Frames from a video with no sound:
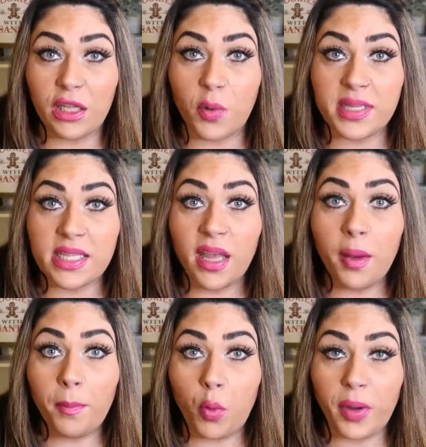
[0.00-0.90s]
lowest
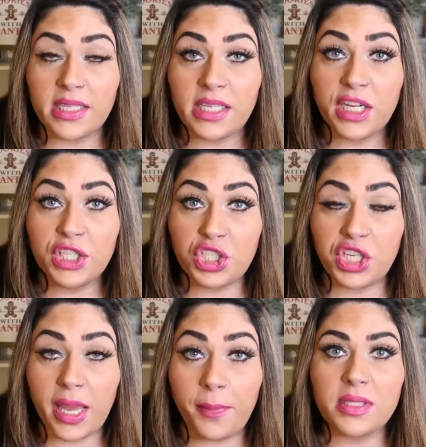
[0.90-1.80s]
point
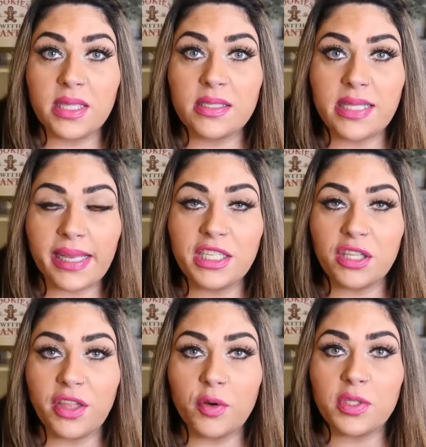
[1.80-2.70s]
chips. Second
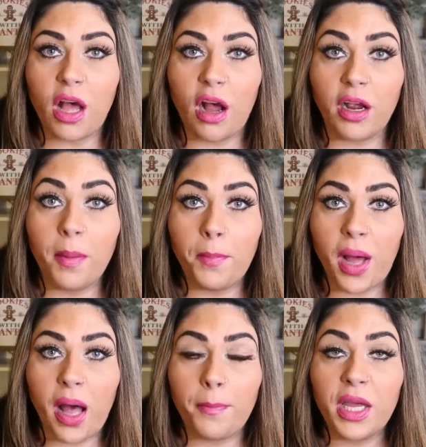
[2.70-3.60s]
to those are
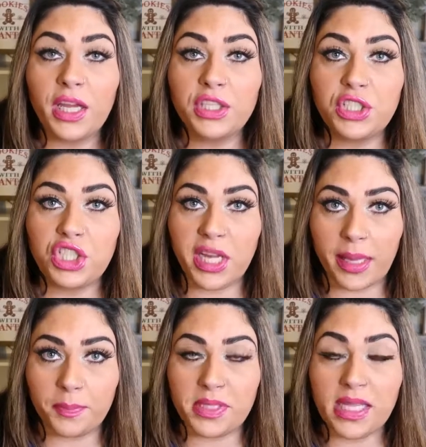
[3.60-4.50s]
Pop
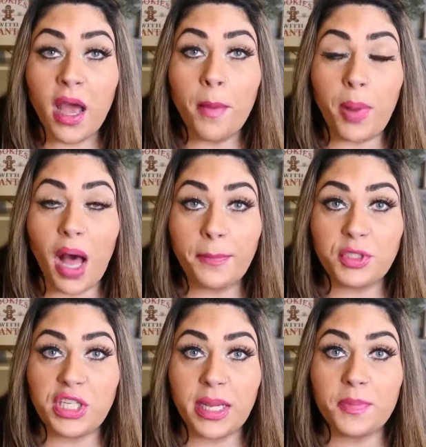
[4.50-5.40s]
Chips.
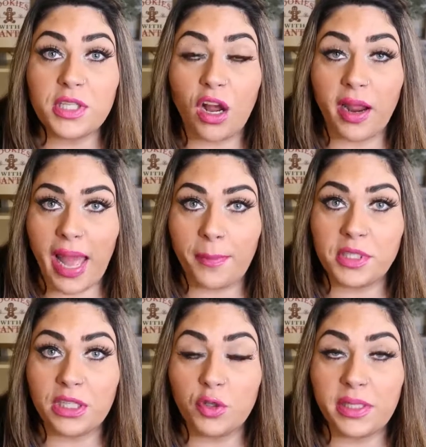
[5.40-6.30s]
Pop chips are
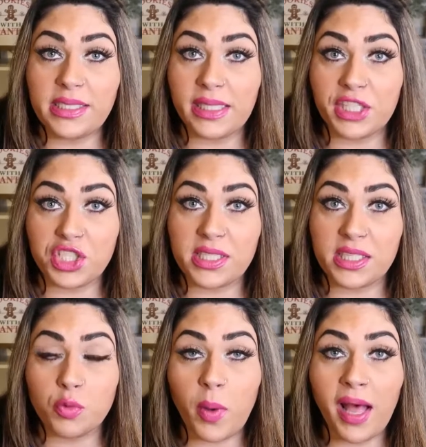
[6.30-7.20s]
absolutely
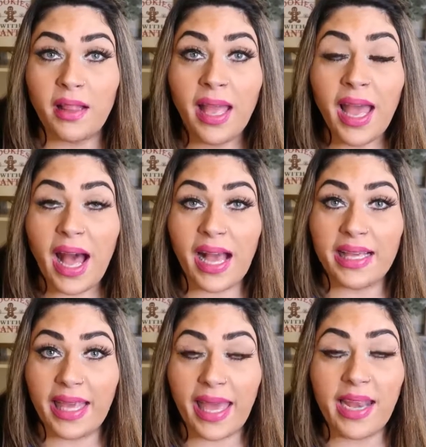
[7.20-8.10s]
delicious as well.
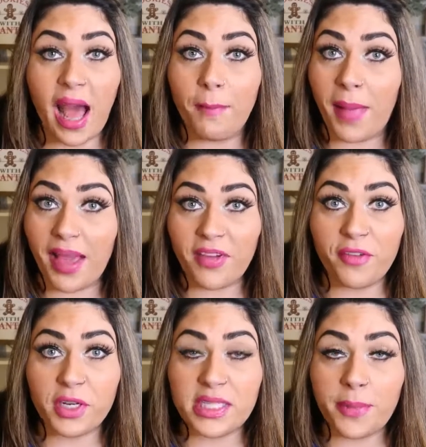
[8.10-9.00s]
Again, my
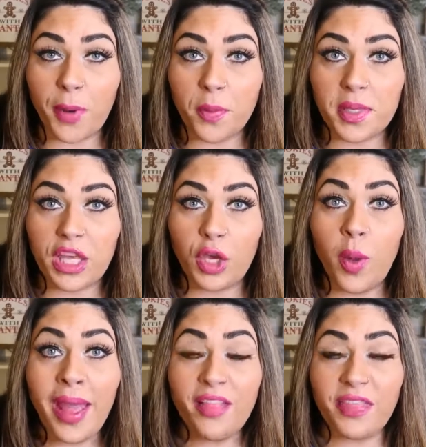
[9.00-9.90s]
favorite is the
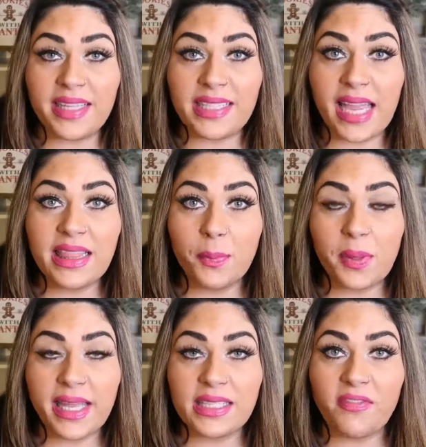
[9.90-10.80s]
barbecue. They take the
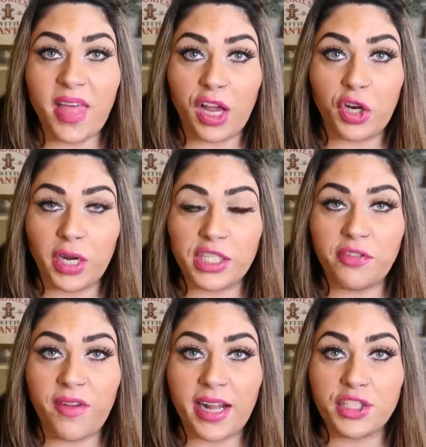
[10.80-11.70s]
place of that
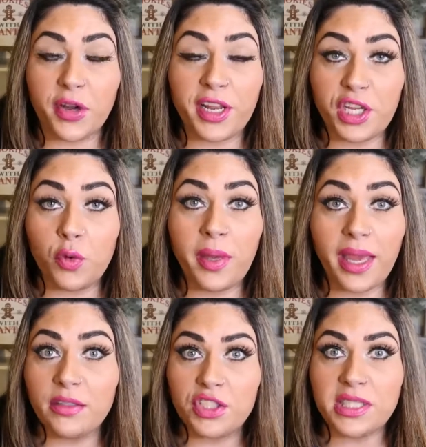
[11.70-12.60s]
crunch factor, and you
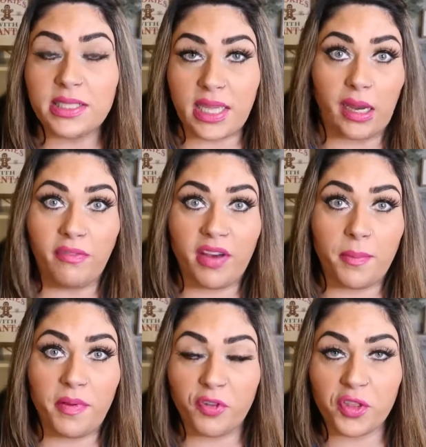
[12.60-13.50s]
get just a ton of
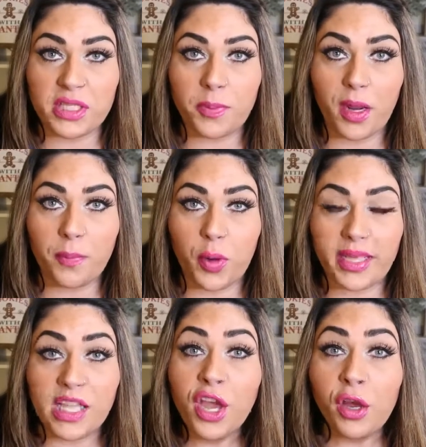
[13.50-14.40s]
them for the Smart
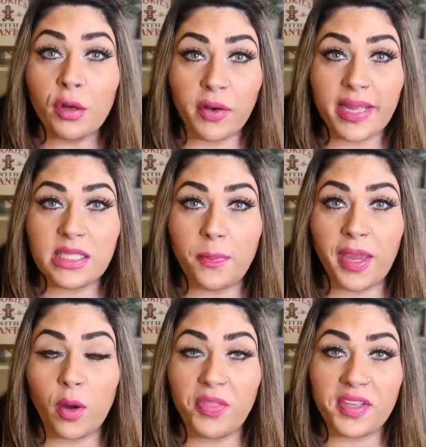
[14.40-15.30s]
Points. Great to
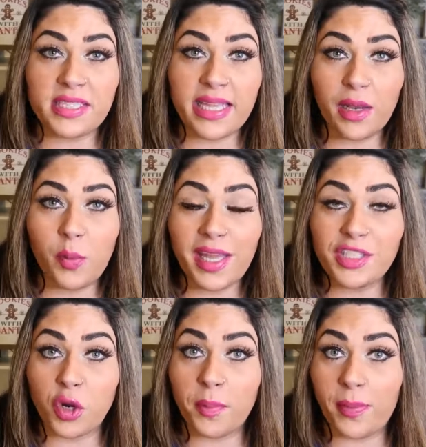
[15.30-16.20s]
pair with a
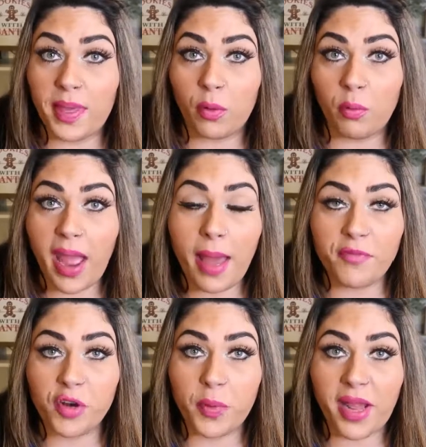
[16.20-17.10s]
sandwich or maybe a
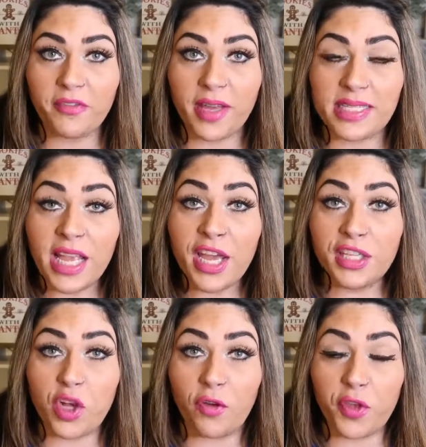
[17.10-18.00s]
wrap for breakfast.
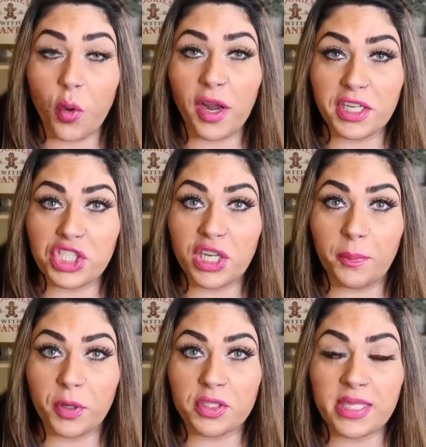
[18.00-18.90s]
So if you are a
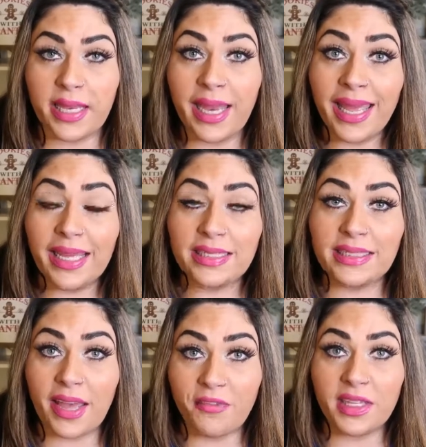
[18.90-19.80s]
chip person,
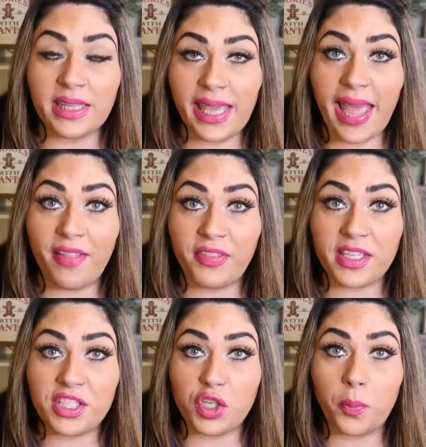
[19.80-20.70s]
definitely add
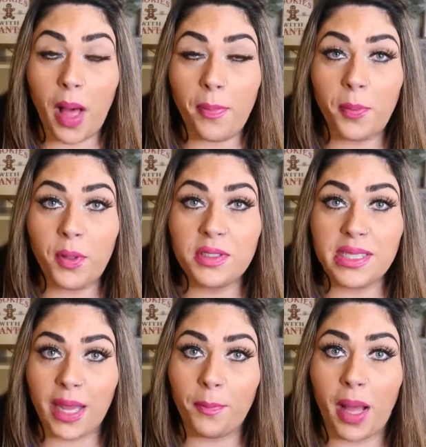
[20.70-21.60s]
these 2
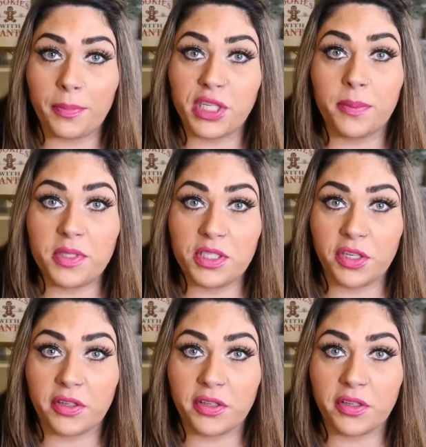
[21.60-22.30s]
Poppables and Pop Chips to